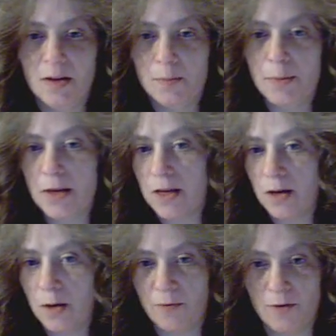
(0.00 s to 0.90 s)
In
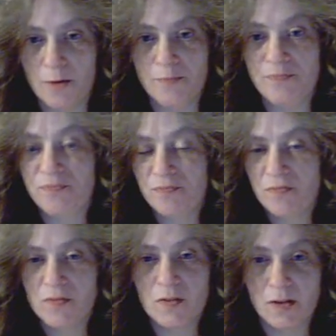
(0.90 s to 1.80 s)
picking up from
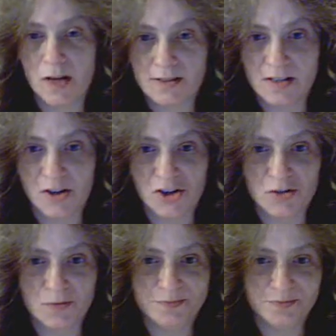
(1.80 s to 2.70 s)
the last section,